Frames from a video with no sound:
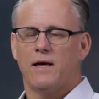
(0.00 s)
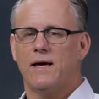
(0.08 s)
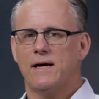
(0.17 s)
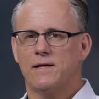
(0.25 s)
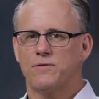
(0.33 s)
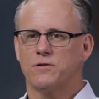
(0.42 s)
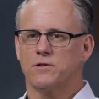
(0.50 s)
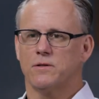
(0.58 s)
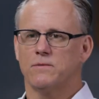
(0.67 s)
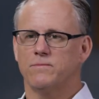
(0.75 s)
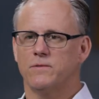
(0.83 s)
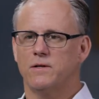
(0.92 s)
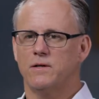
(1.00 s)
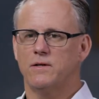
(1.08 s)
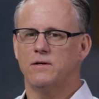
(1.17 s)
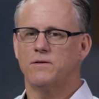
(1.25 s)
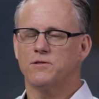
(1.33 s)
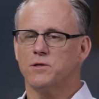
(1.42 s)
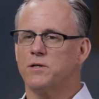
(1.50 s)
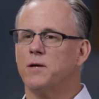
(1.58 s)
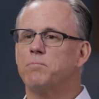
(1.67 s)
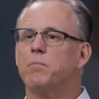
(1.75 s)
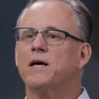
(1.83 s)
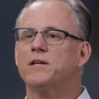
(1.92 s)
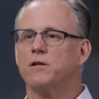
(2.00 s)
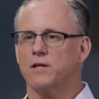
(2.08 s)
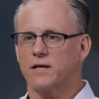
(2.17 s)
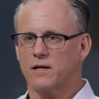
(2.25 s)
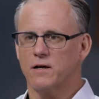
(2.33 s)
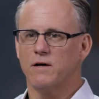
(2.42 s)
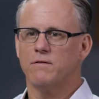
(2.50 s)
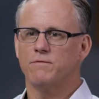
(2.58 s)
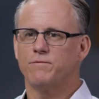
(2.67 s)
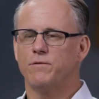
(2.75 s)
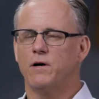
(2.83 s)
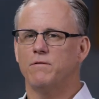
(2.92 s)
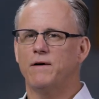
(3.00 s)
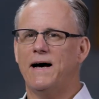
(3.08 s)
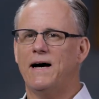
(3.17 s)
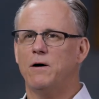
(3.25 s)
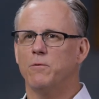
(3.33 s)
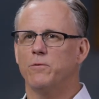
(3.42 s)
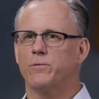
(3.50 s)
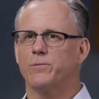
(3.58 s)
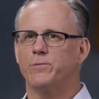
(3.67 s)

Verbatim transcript: And there's a uh, there's an unbundling of of how